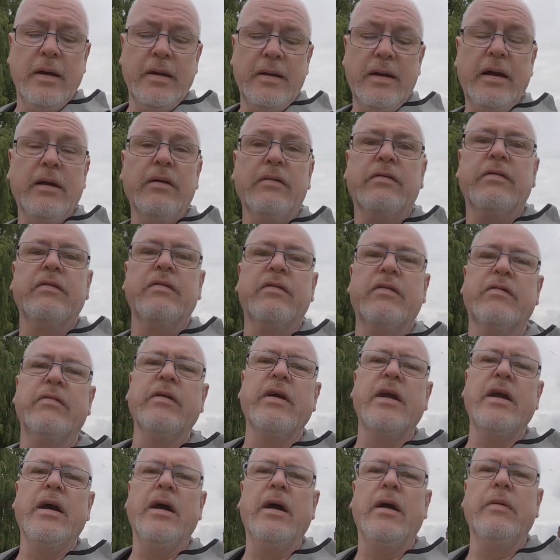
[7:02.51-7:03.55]
Nelson
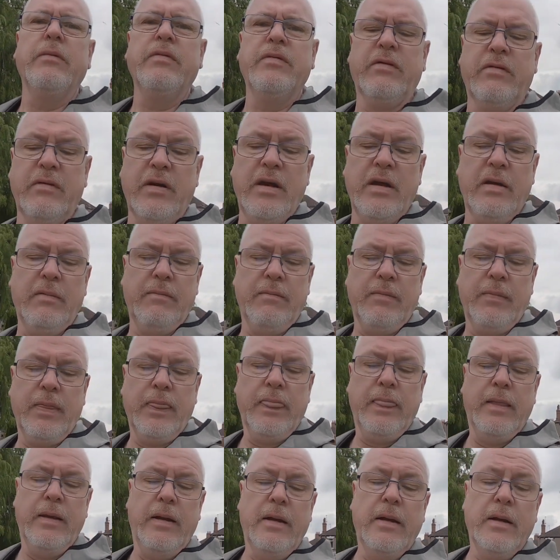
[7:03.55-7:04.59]
Street, Oak Street,
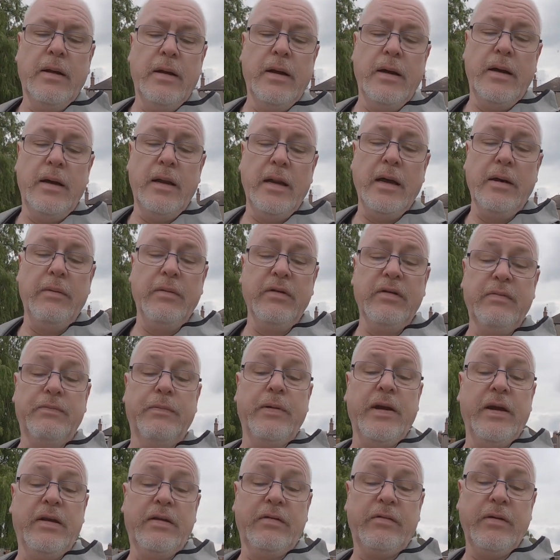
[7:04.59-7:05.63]
Lower
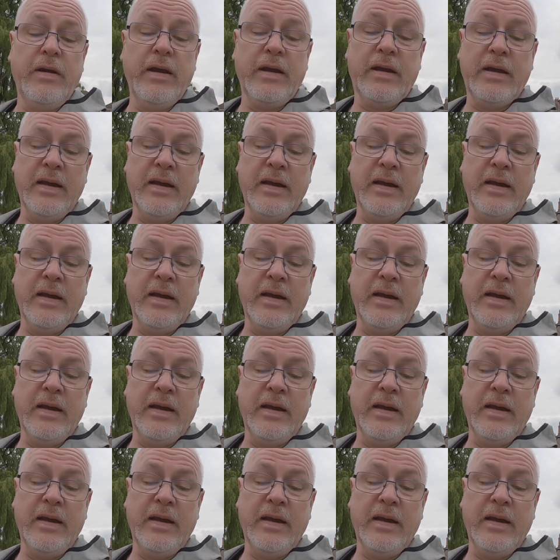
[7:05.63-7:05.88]
Spring Street,